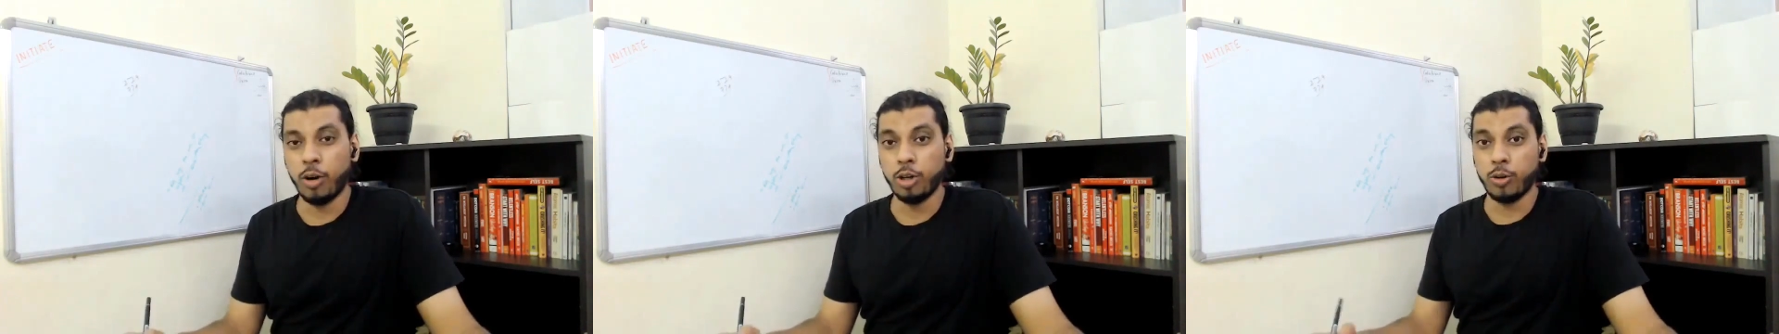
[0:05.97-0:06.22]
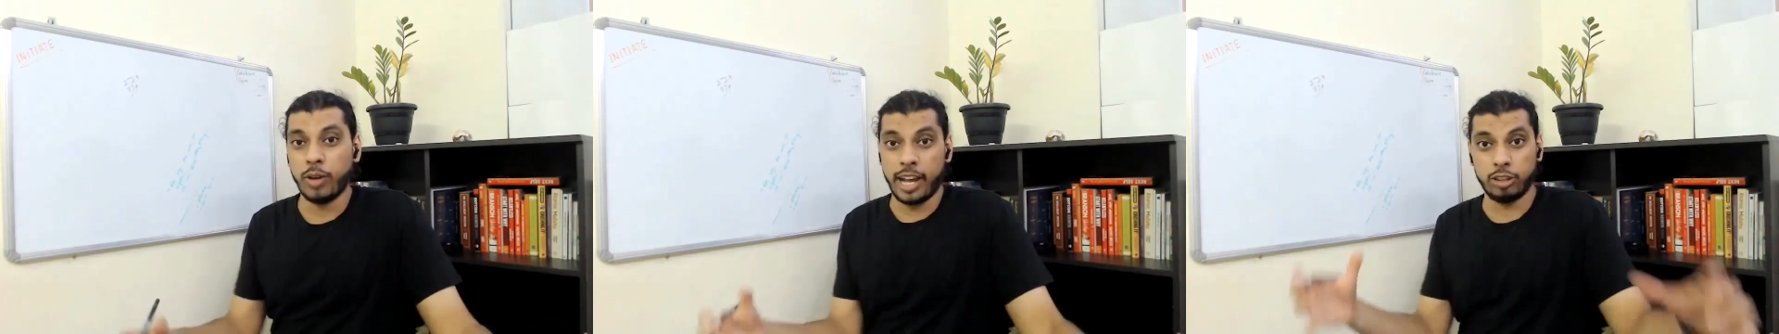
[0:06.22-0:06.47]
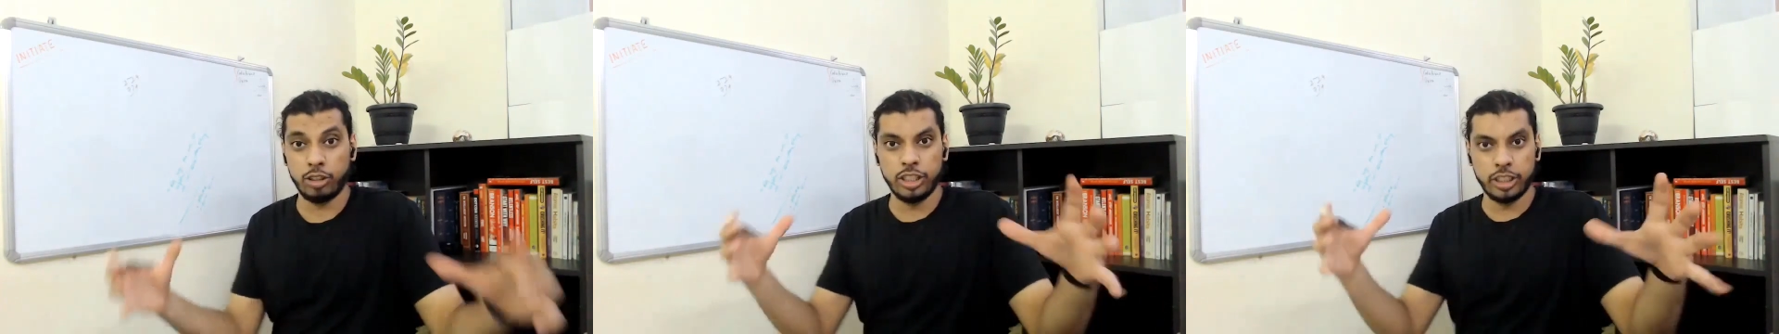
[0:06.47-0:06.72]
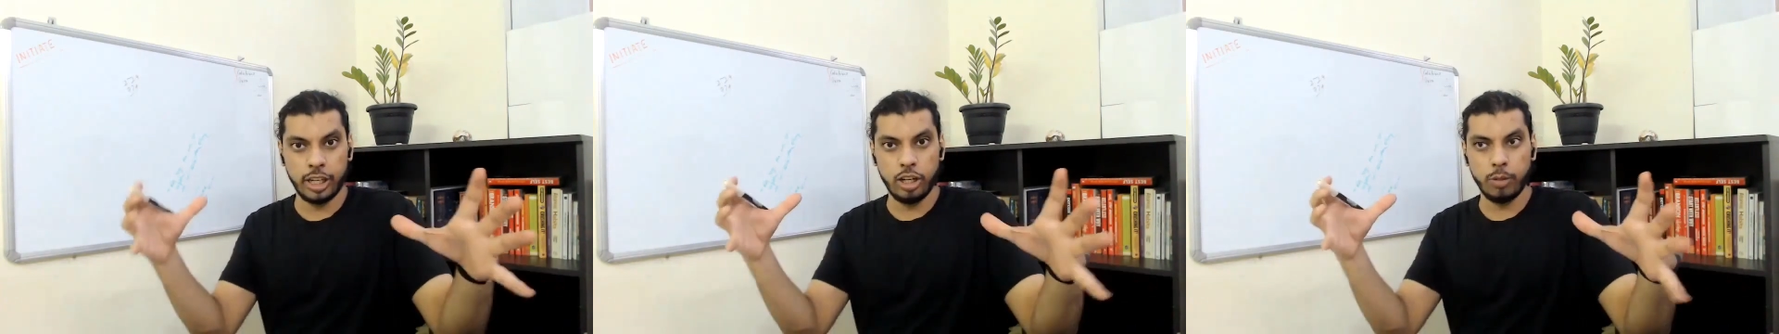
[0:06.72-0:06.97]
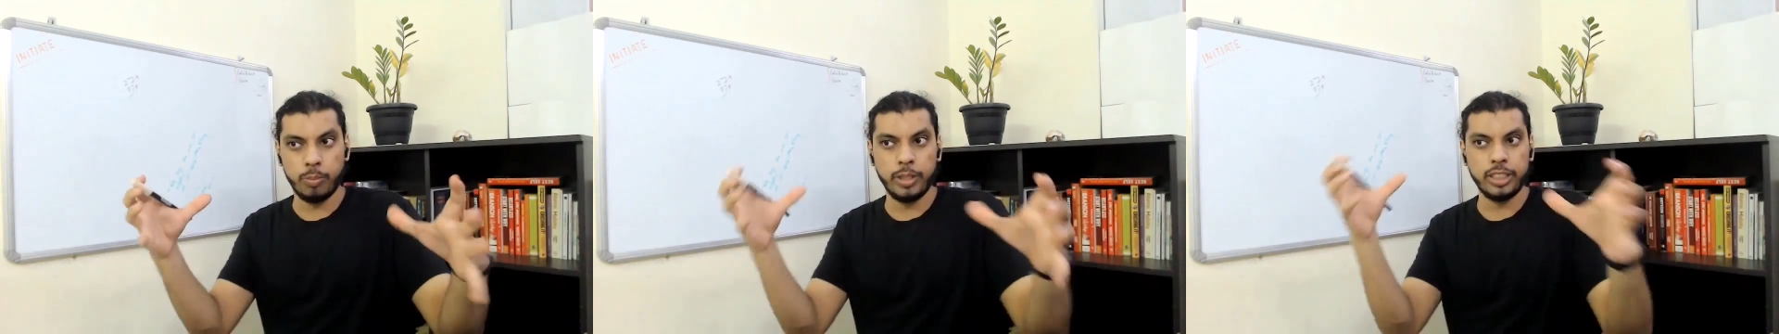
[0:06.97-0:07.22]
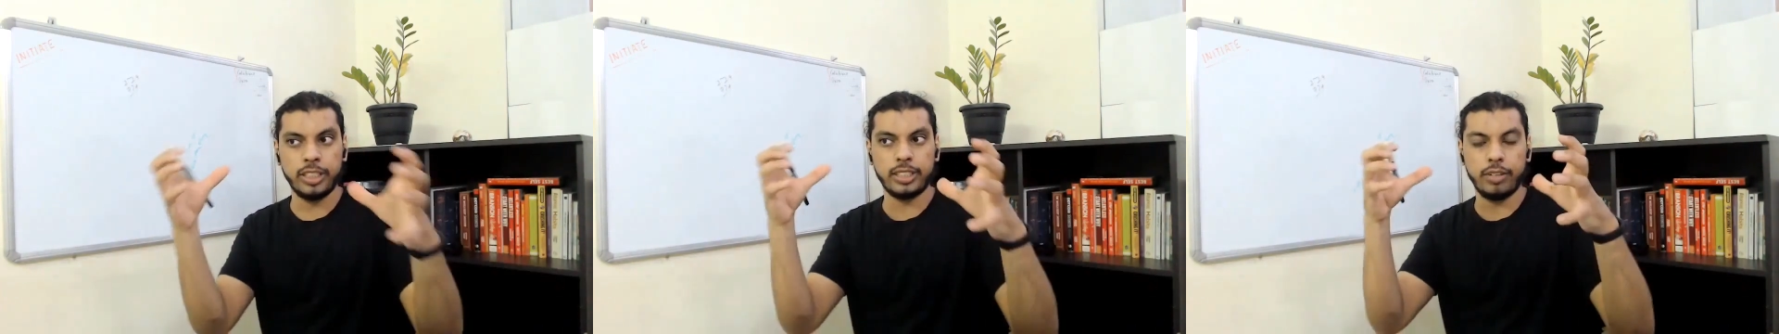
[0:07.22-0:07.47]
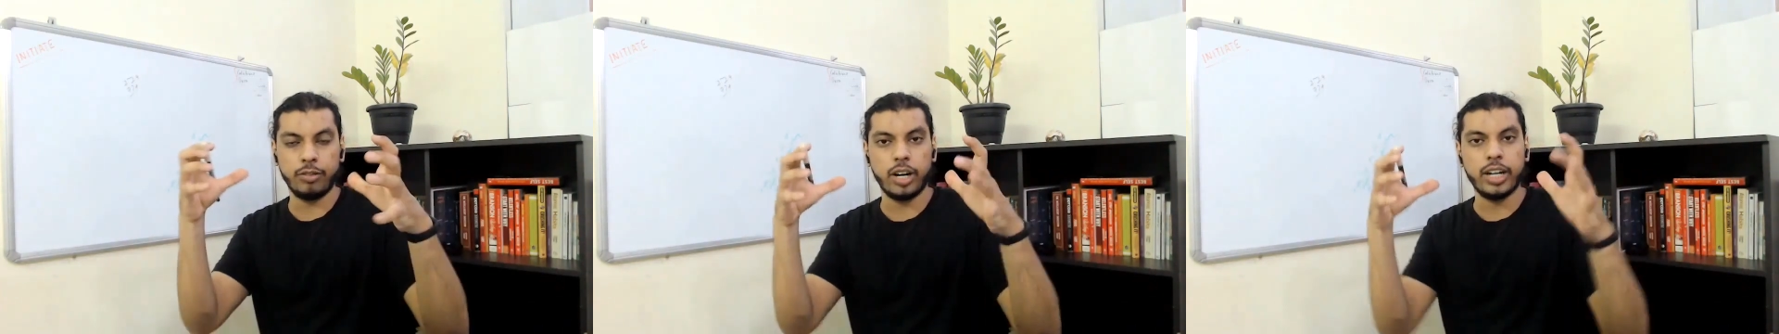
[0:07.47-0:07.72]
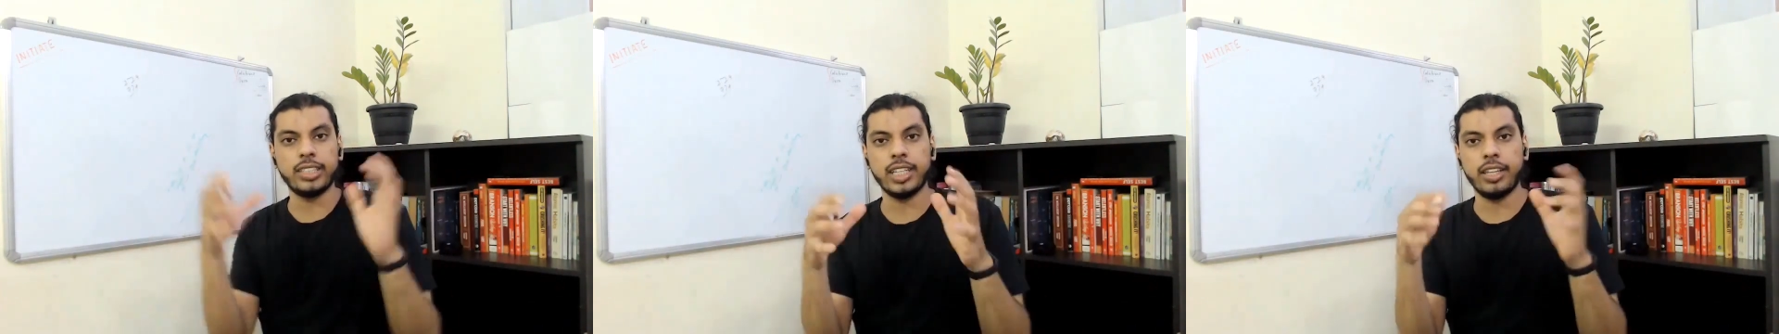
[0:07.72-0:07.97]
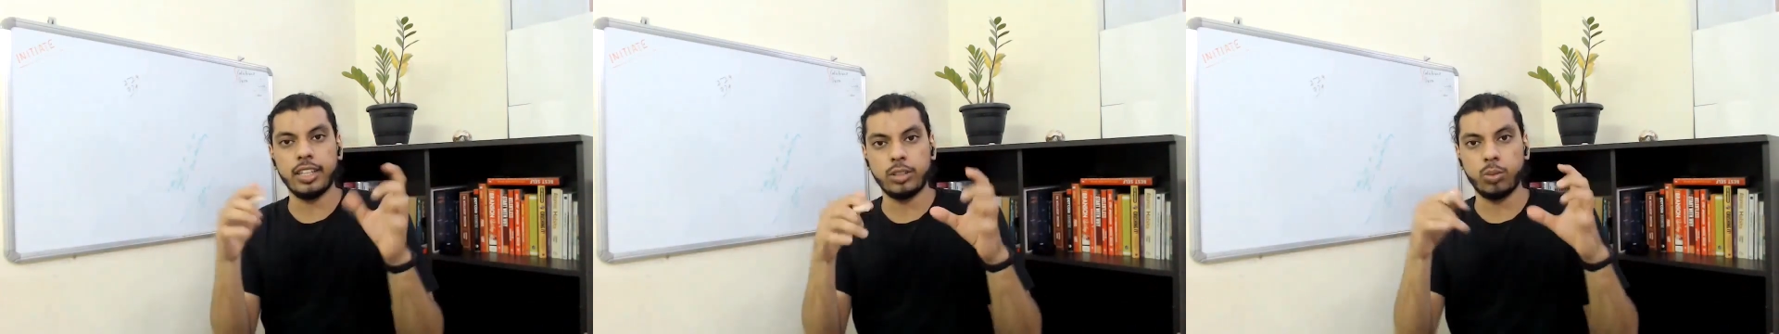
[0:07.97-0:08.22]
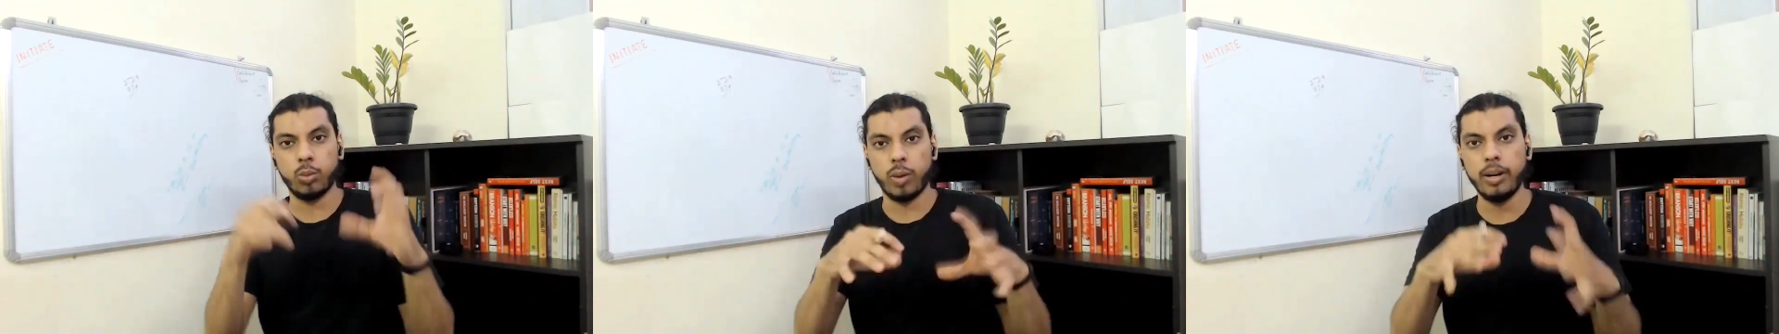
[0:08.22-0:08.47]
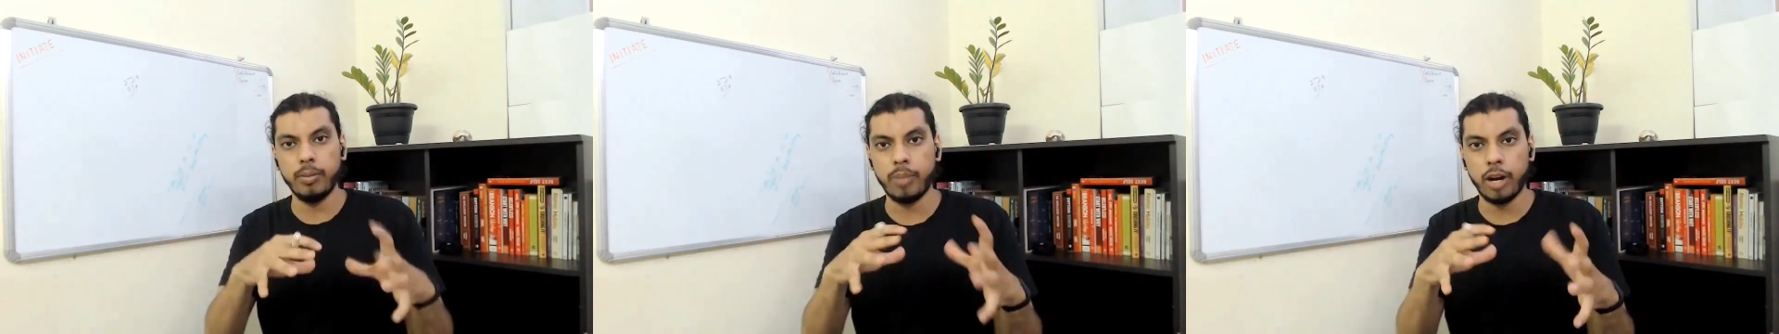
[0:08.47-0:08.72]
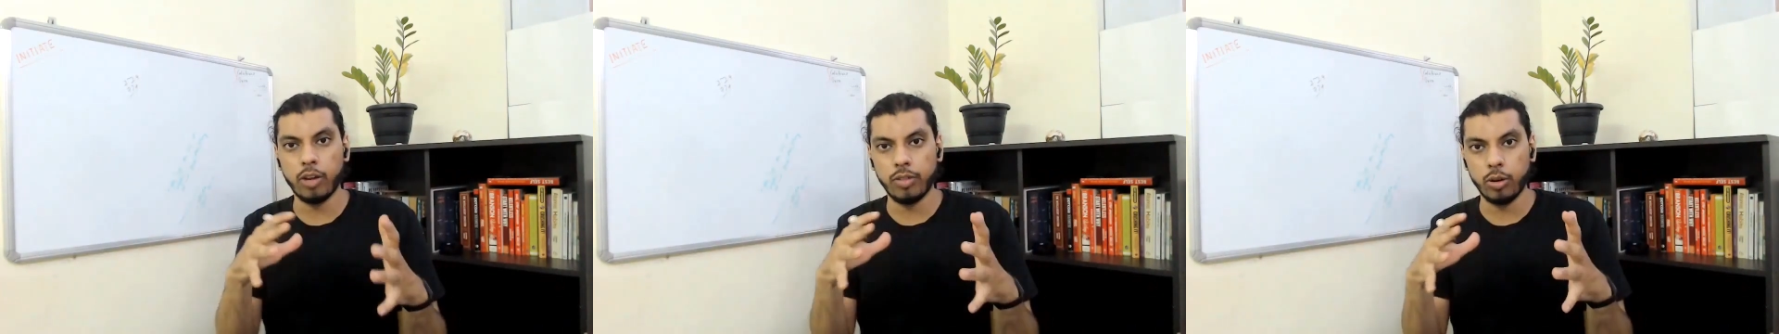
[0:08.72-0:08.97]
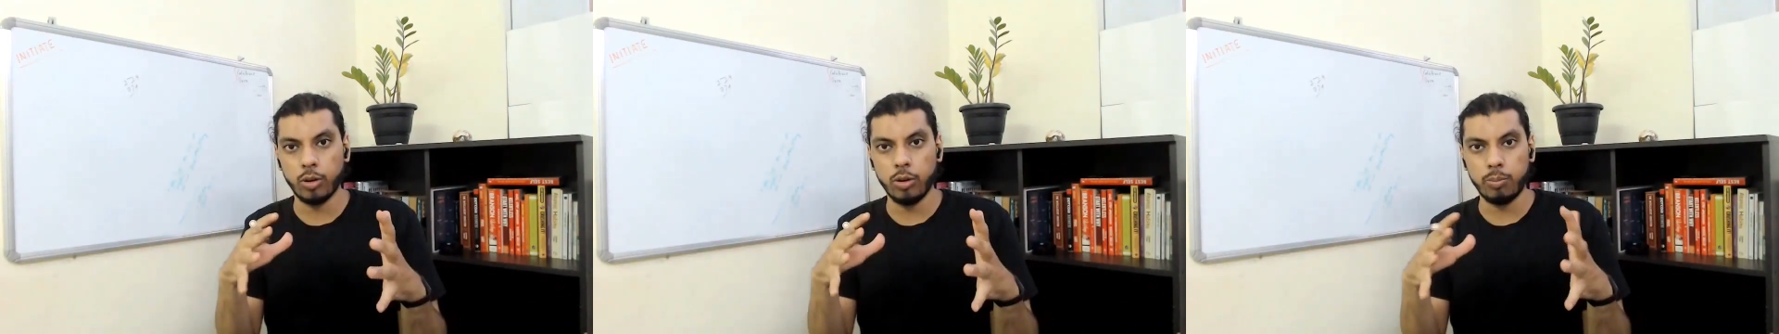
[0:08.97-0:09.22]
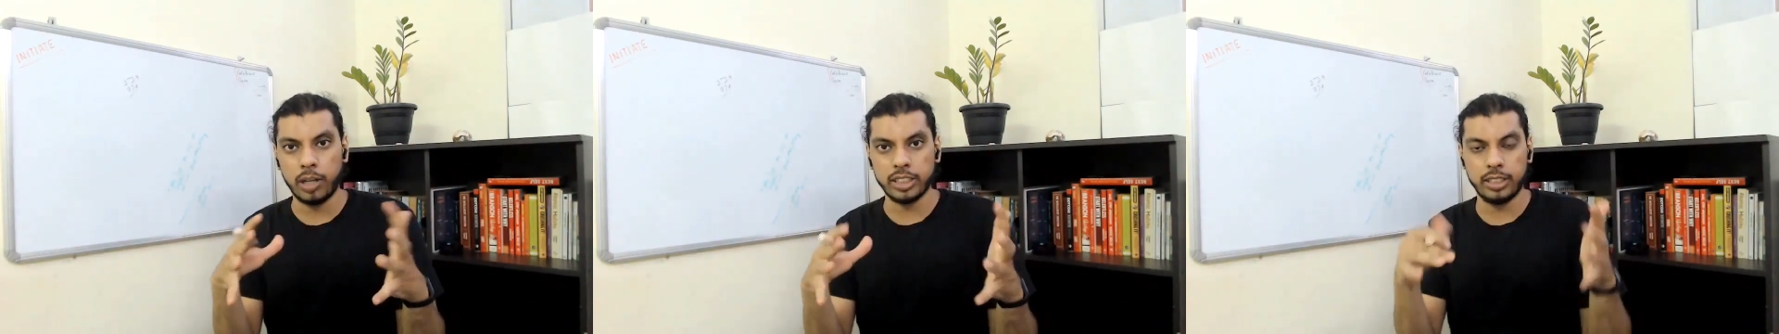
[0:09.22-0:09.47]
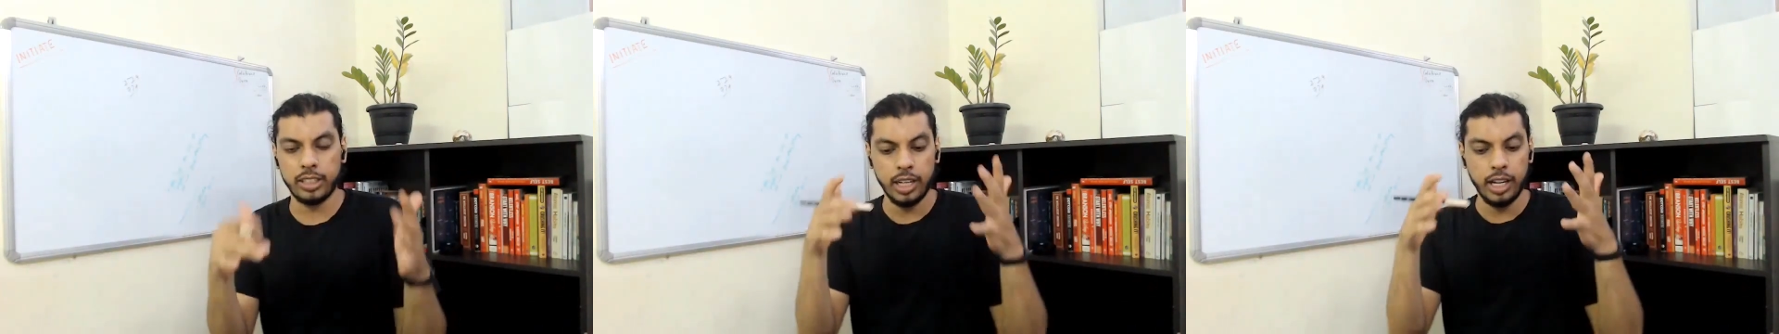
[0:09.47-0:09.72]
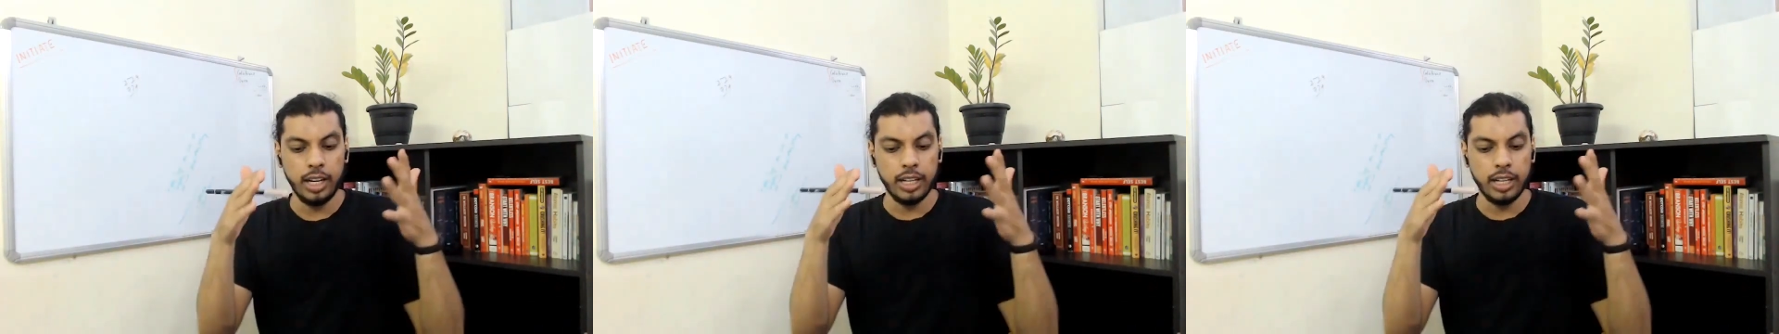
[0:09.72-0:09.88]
want to actually scale your business, and if you understand this one part of the whole puzzle,